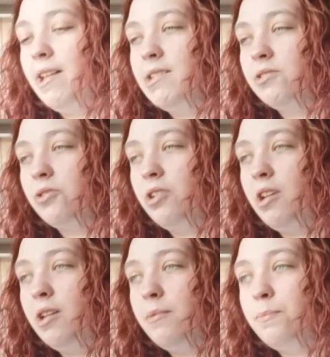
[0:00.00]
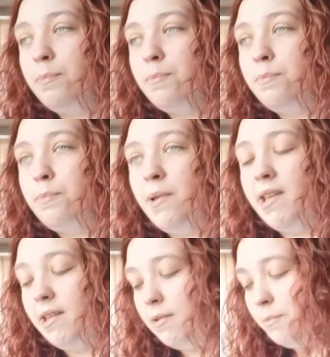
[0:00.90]
is going to
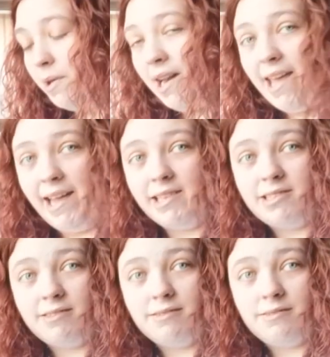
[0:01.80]
be played.